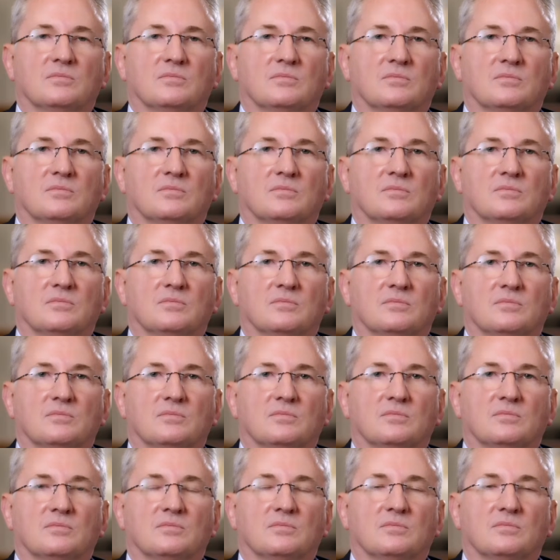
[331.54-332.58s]

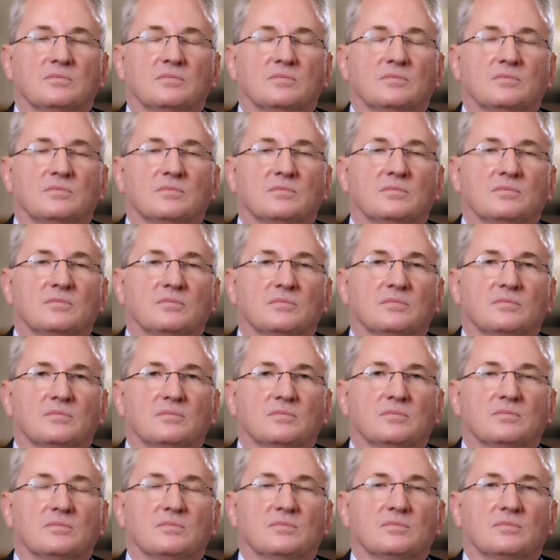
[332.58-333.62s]

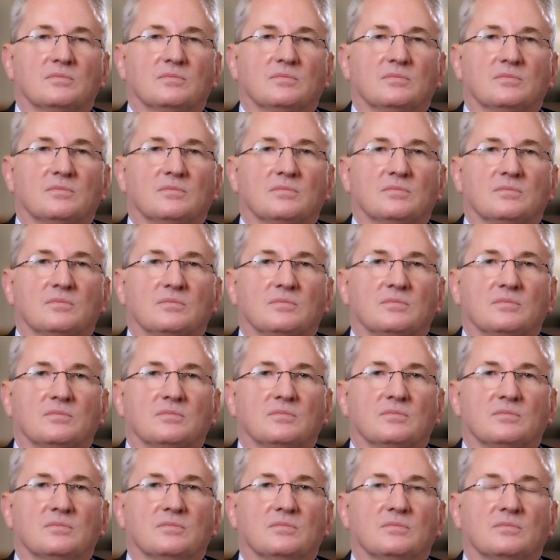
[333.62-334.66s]

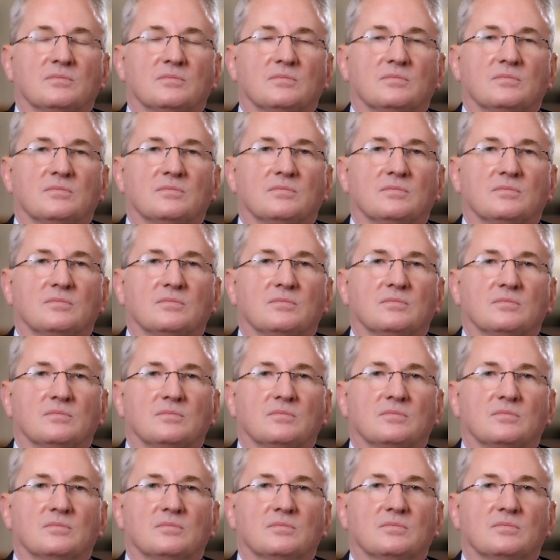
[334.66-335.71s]

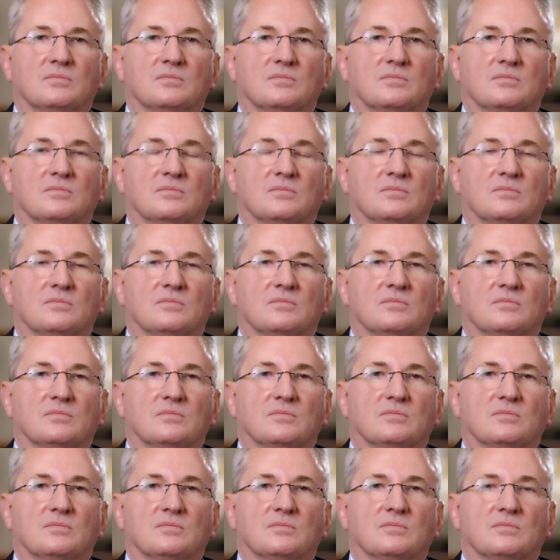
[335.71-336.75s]

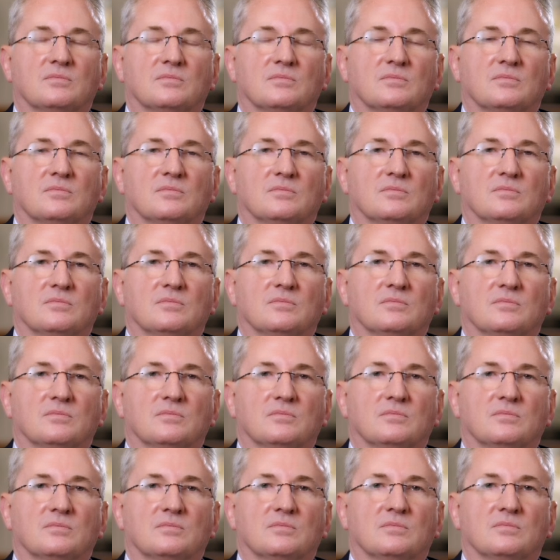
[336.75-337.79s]

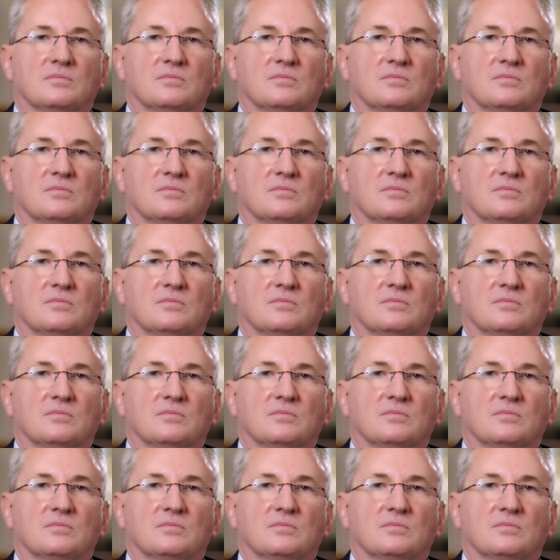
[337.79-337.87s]
This person isn't speaking.